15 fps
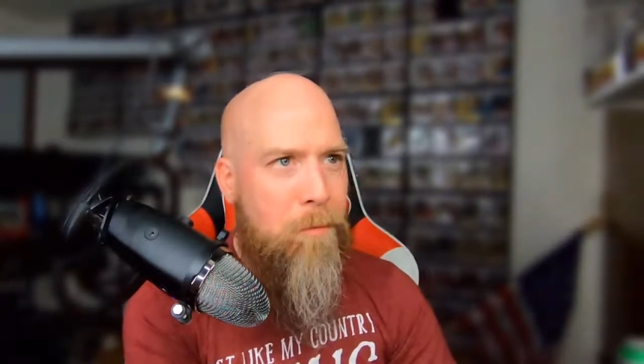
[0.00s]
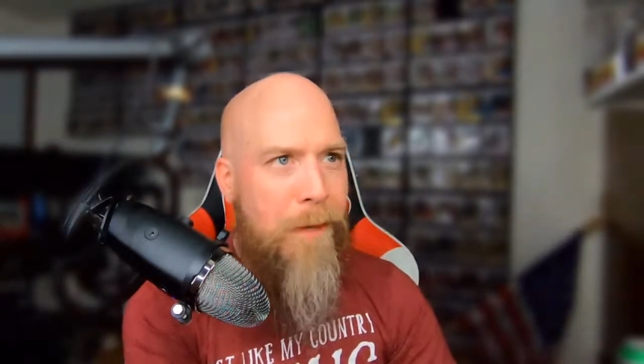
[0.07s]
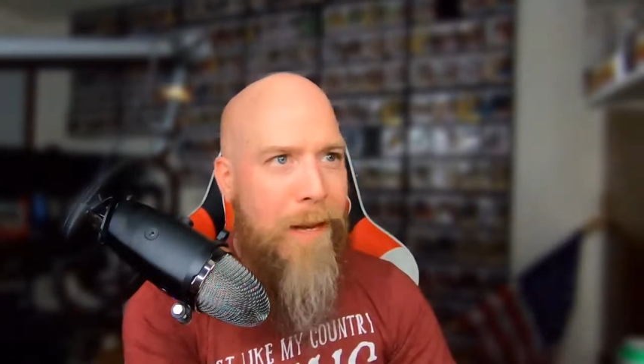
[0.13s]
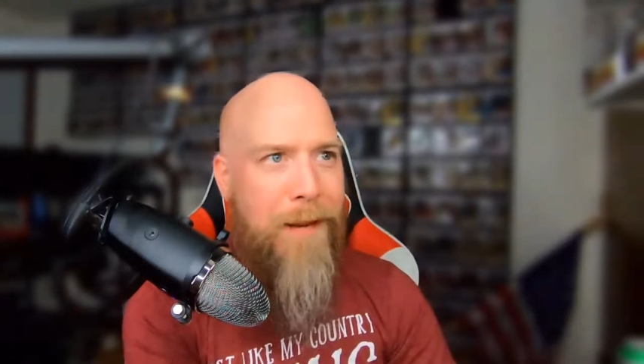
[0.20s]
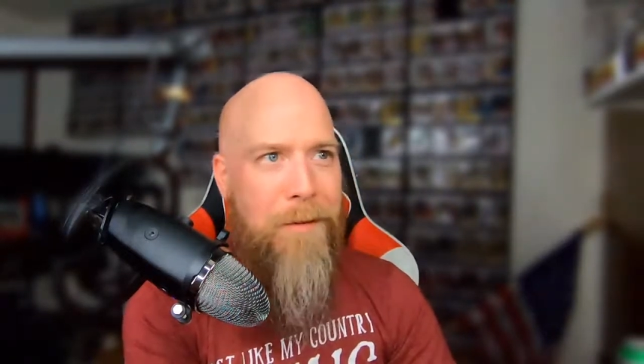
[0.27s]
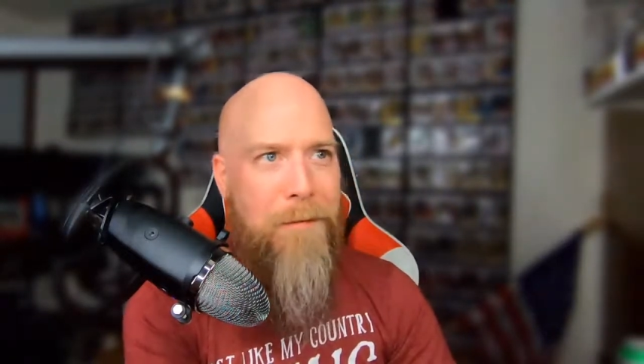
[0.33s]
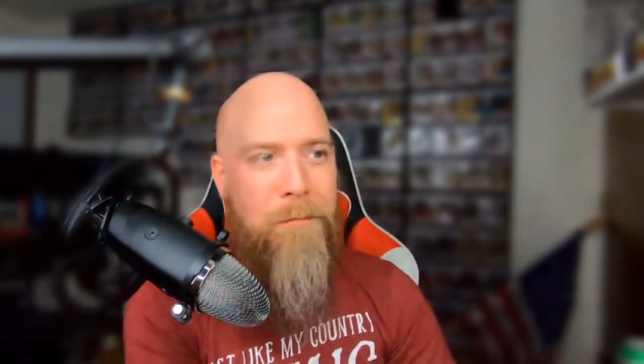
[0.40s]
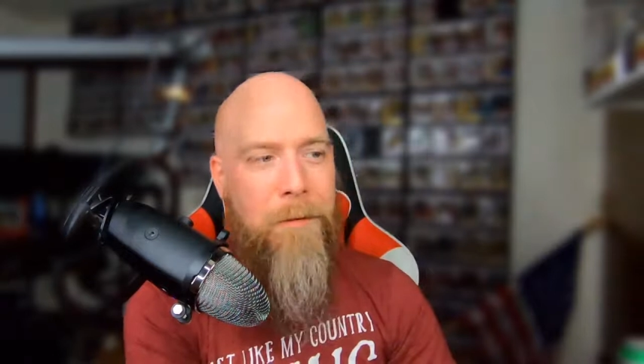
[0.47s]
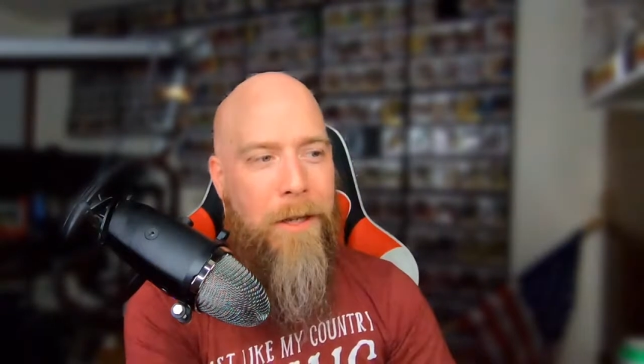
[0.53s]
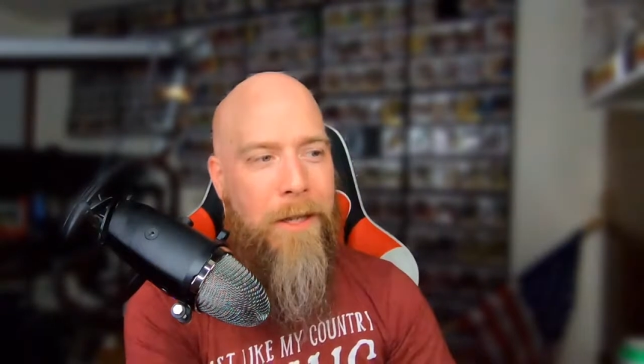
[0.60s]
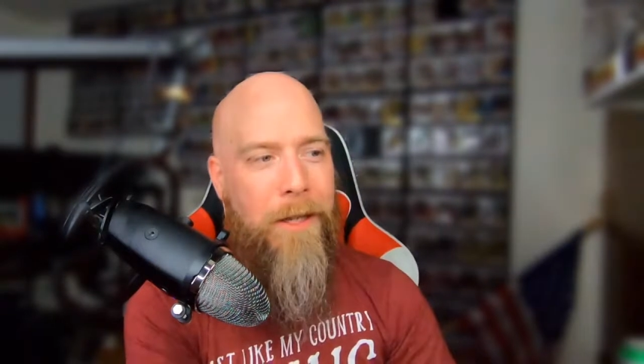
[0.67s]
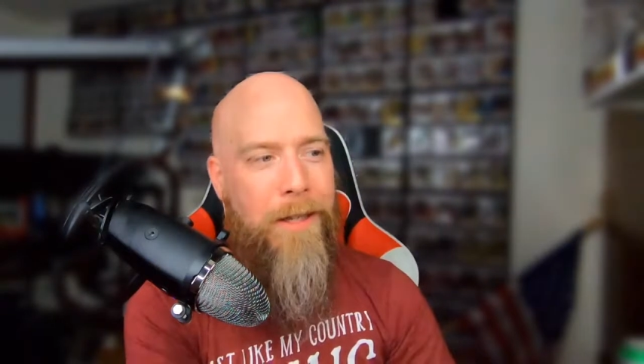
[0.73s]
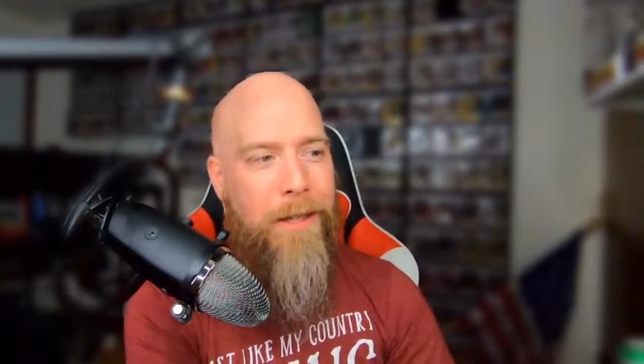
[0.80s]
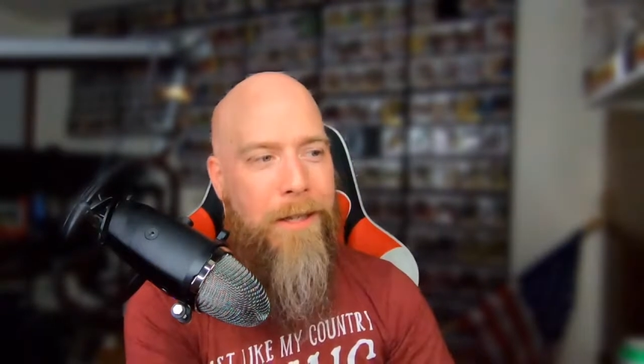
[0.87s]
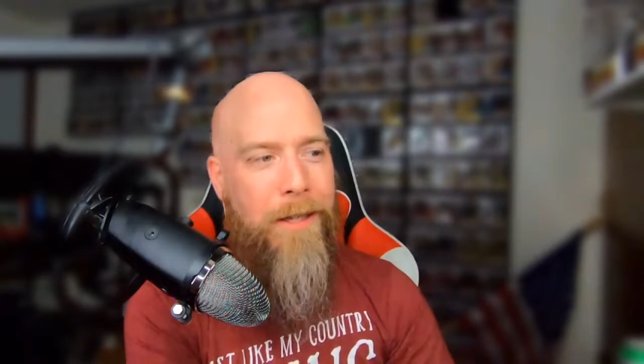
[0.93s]
yeah,
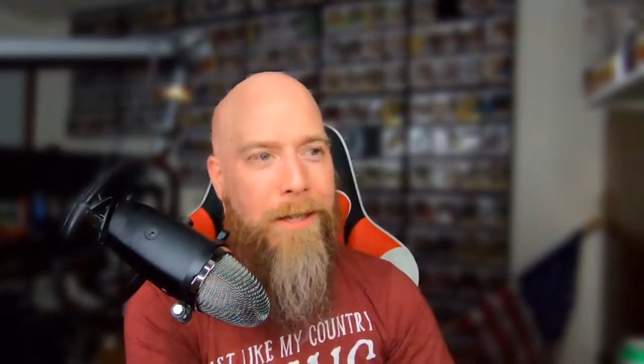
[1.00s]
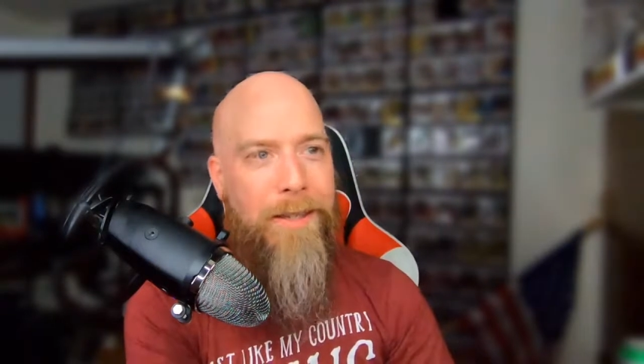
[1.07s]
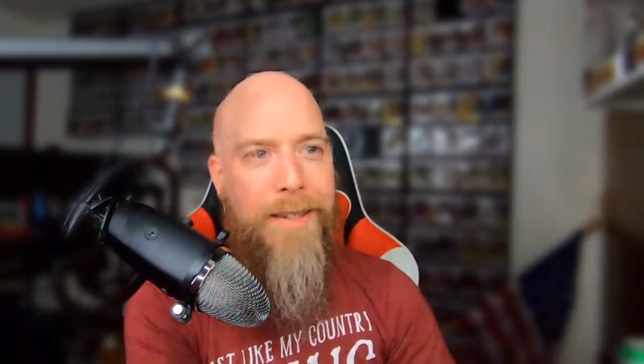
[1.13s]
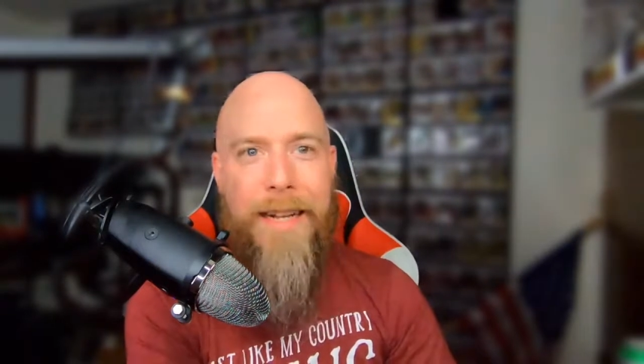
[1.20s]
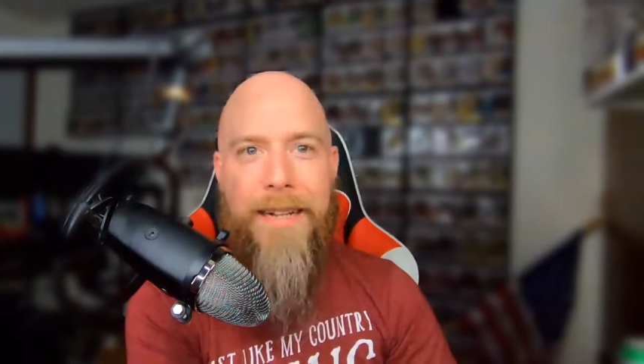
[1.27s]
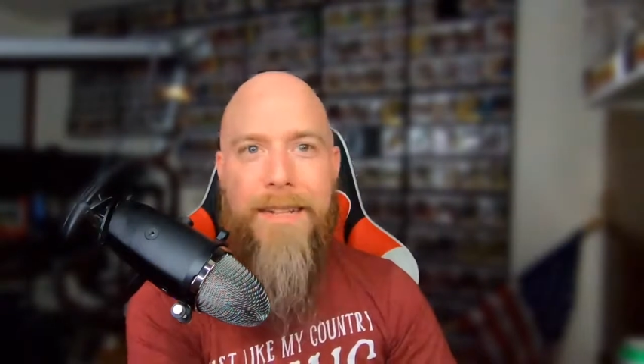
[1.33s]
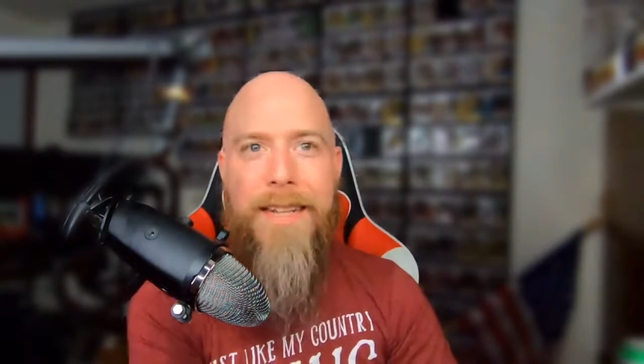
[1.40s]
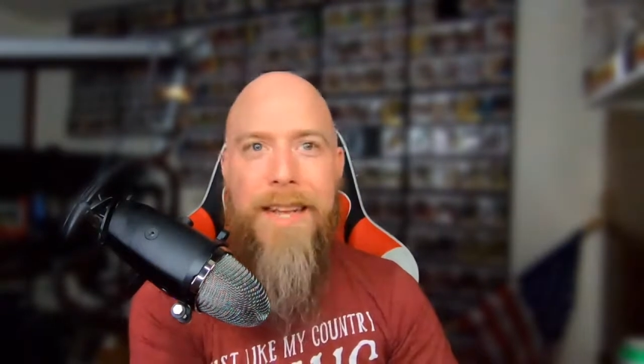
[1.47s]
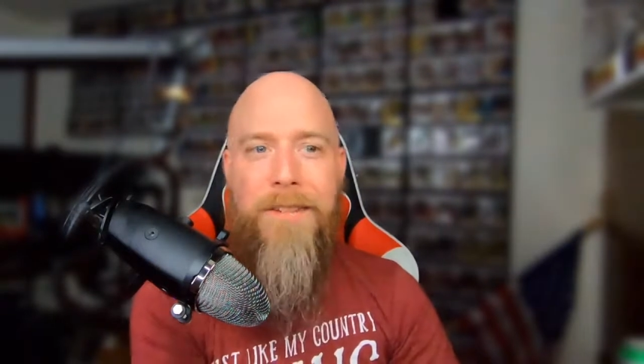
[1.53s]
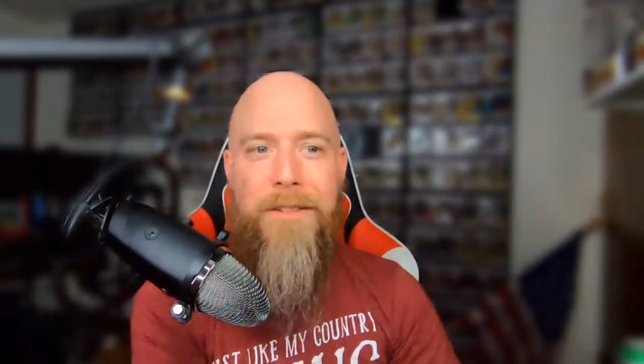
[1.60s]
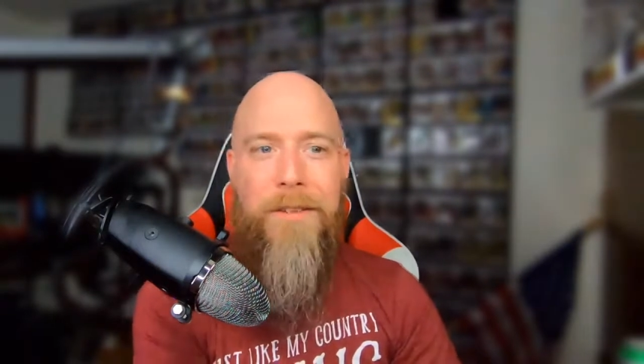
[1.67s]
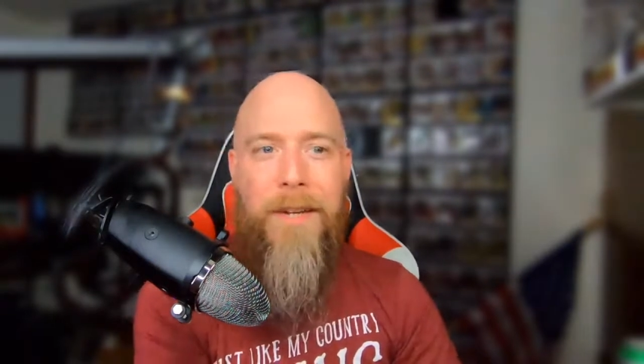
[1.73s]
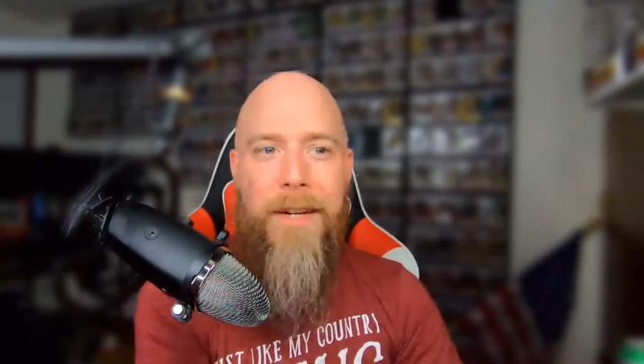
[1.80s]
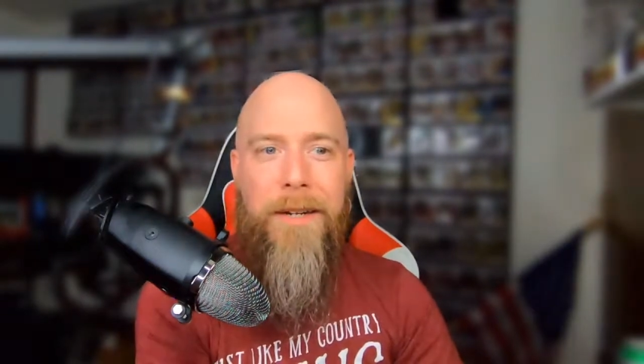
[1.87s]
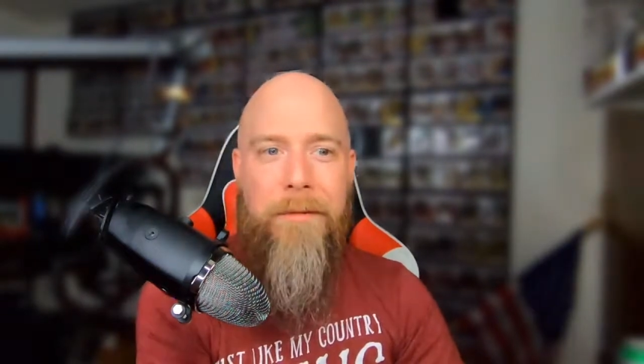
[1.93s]
you take a
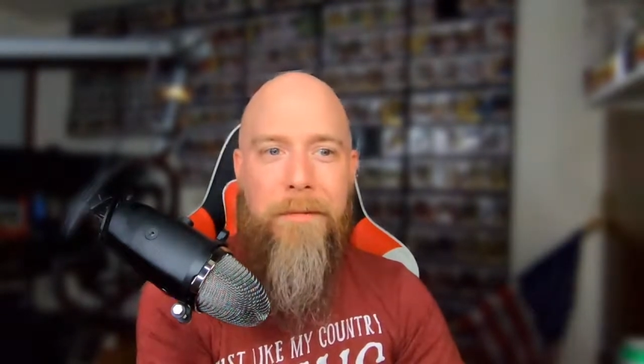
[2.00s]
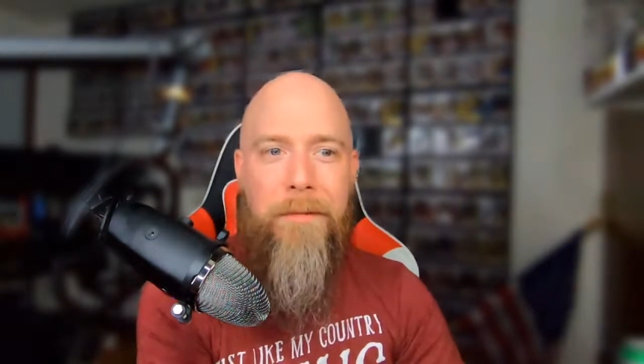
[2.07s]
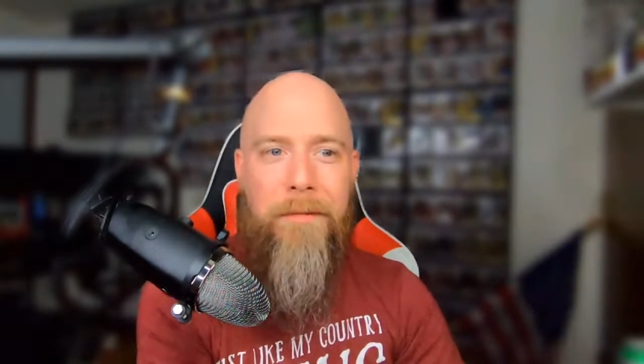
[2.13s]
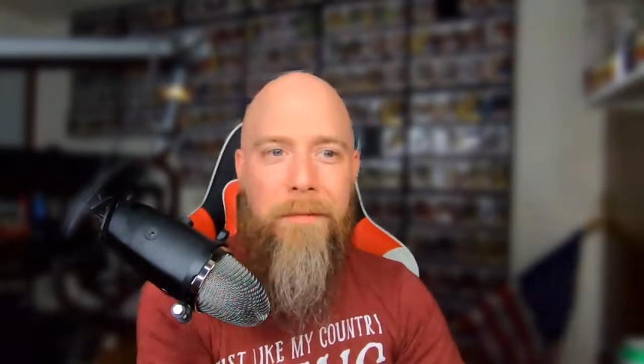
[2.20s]
test, right?